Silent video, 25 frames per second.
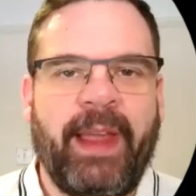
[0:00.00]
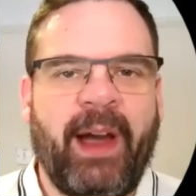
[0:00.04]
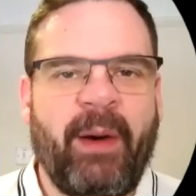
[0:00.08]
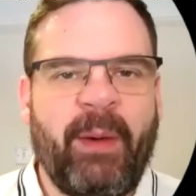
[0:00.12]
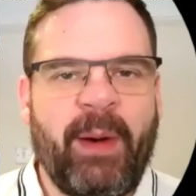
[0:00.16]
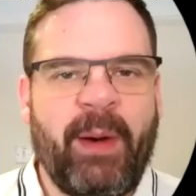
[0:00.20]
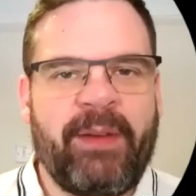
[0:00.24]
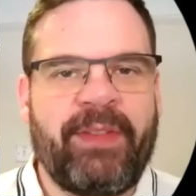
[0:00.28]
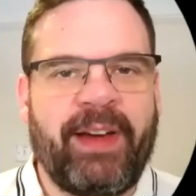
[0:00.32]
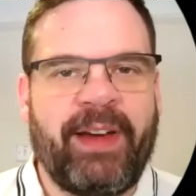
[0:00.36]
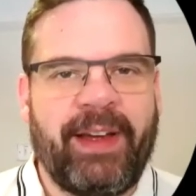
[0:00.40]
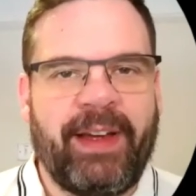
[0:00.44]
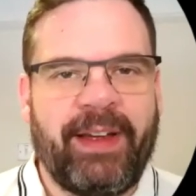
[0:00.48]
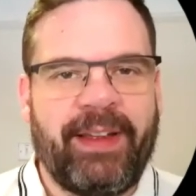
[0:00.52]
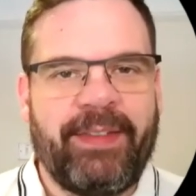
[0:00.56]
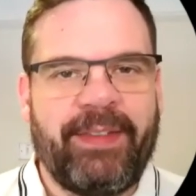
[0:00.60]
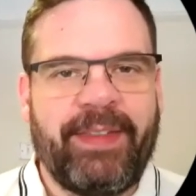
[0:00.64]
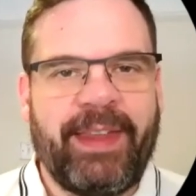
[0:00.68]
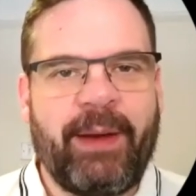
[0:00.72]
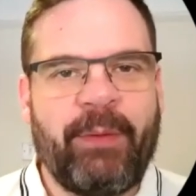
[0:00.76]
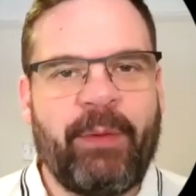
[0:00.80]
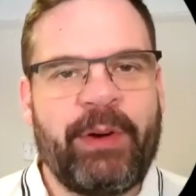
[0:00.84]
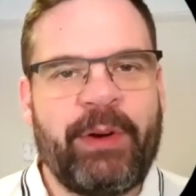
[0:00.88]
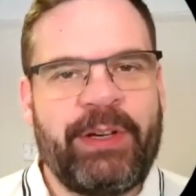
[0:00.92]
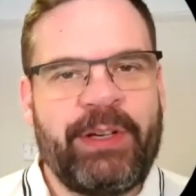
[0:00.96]
However,
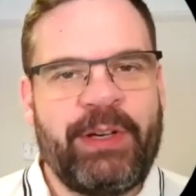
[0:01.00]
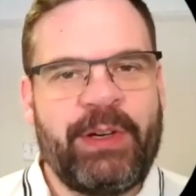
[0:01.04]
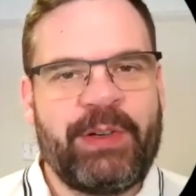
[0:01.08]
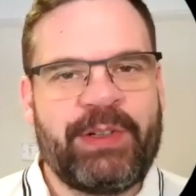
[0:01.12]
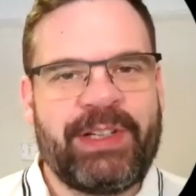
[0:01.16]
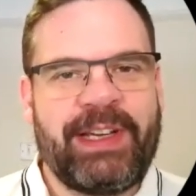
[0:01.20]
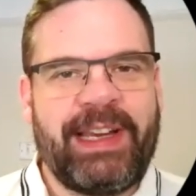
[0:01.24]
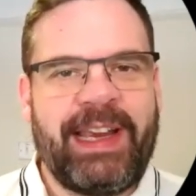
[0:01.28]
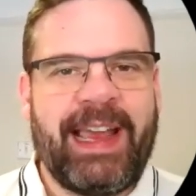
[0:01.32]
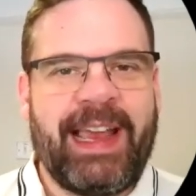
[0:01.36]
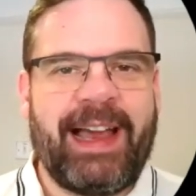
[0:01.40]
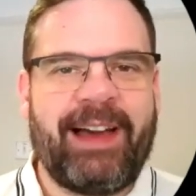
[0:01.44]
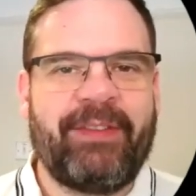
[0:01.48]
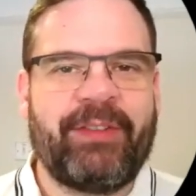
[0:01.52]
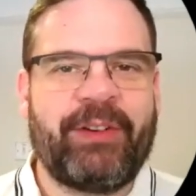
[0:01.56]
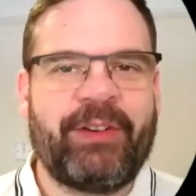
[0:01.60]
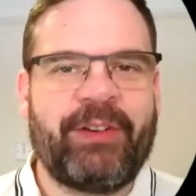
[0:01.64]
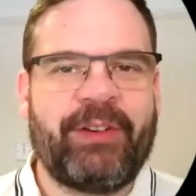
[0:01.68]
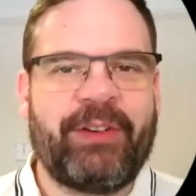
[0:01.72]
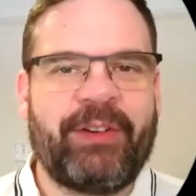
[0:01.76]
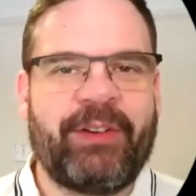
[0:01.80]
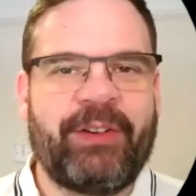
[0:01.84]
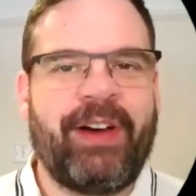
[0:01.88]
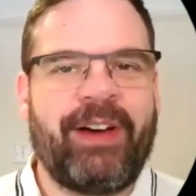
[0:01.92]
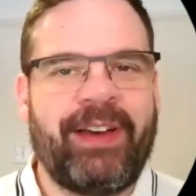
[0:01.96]
they will usually have
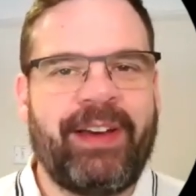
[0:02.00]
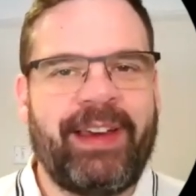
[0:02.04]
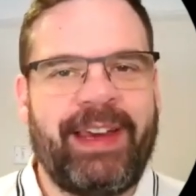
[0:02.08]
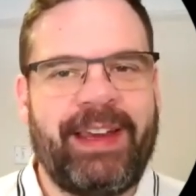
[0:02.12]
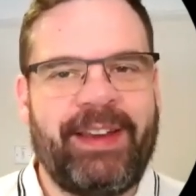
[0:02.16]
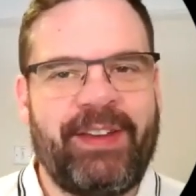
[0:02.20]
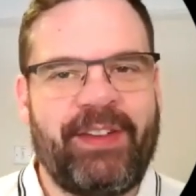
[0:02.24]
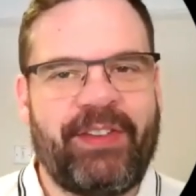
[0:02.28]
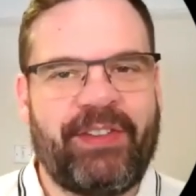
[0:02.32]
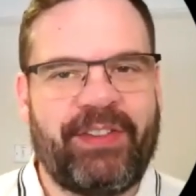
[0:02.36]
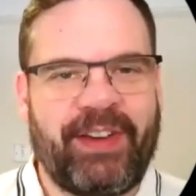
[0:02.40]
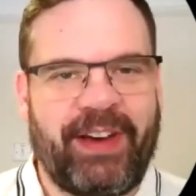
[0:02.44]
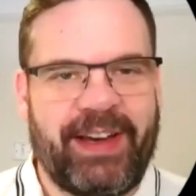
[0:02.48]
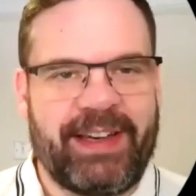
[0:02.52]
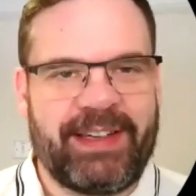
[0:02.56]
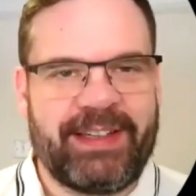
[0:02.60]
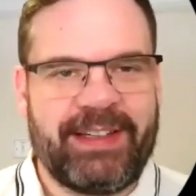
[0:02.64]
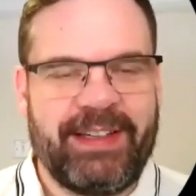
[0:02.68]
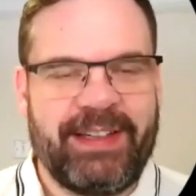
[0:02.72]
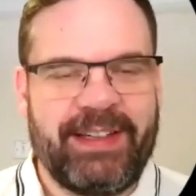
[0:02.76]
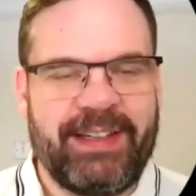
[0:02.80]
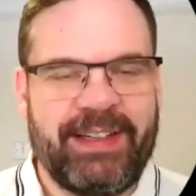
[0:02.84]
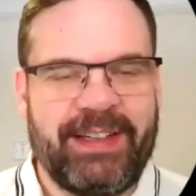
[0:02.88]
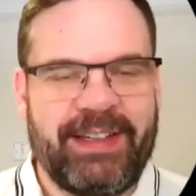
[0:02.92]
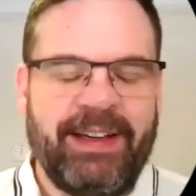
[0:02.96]
good insight
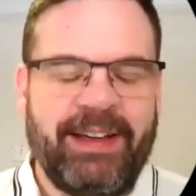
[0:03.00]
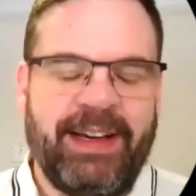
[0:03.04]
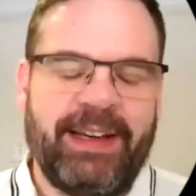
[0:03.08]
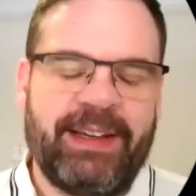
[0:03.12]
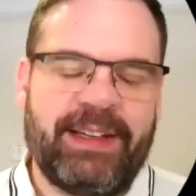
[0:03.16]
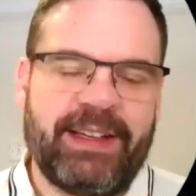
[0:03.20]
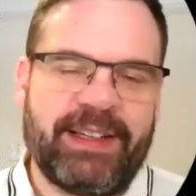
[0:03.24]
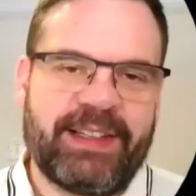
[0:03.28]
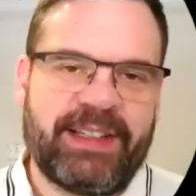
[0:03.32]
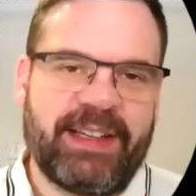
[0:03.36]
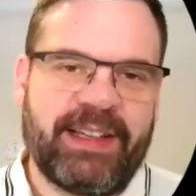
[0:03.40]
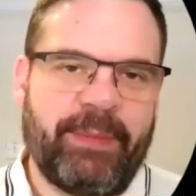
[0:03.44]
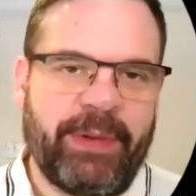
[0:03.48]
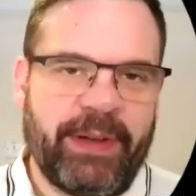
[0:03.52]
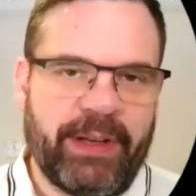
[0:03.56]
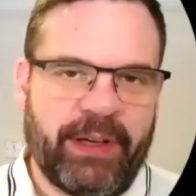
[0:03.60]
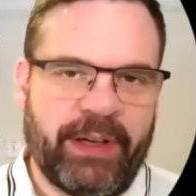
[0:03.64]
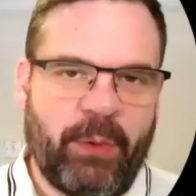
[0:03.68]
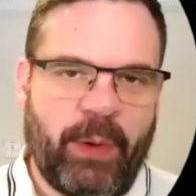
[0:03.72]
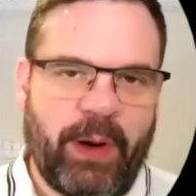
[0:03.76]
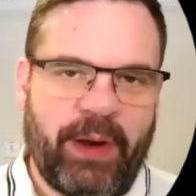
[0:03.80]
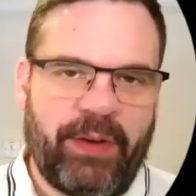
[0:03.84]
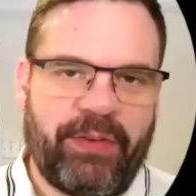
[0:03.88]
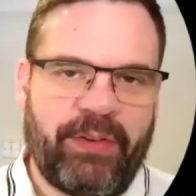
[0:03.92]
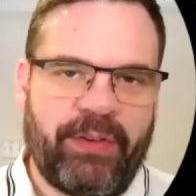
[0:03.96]
into some of the
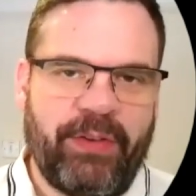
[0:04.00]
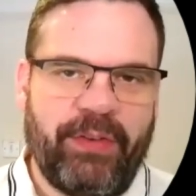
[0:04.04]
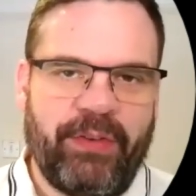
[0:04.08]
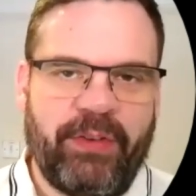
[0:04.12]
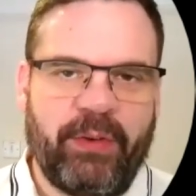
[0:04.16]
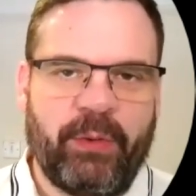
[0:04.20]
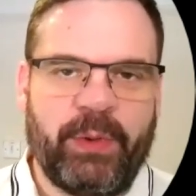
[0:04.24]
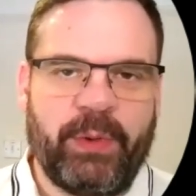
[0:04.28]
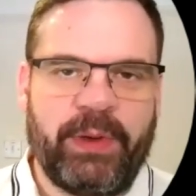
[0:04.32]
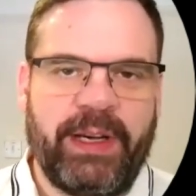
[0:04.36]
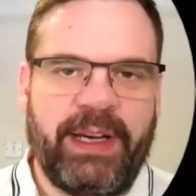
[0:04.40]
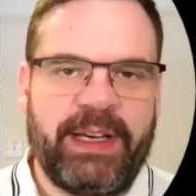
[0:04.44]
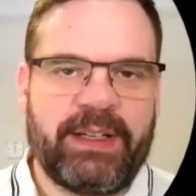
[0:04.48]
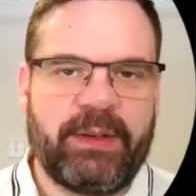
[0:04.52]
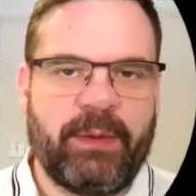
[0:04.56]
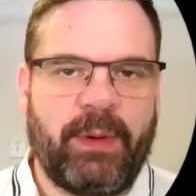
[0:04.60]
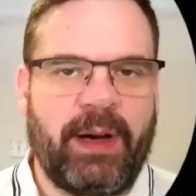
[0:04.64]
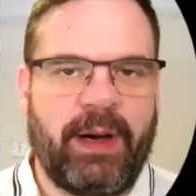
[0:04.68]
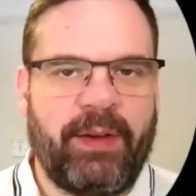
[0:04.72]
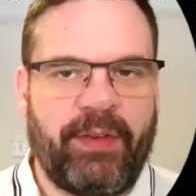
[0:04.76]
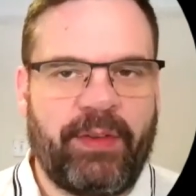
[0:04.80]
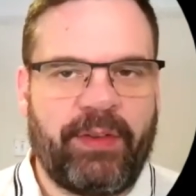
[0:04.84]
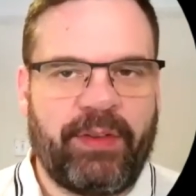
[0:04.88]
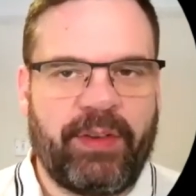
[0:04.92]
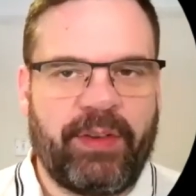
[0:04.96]
questions you will need to
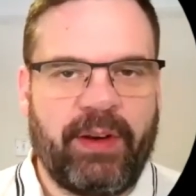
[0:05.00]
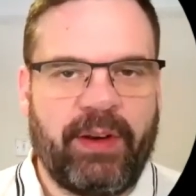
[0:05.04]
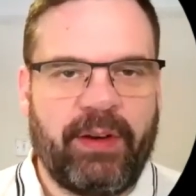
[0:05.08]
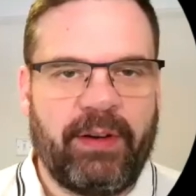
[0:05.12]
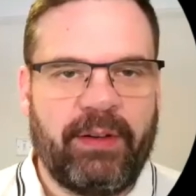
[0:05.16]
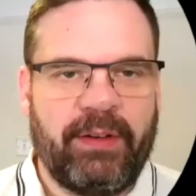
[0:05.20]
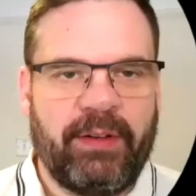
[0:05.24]
answer.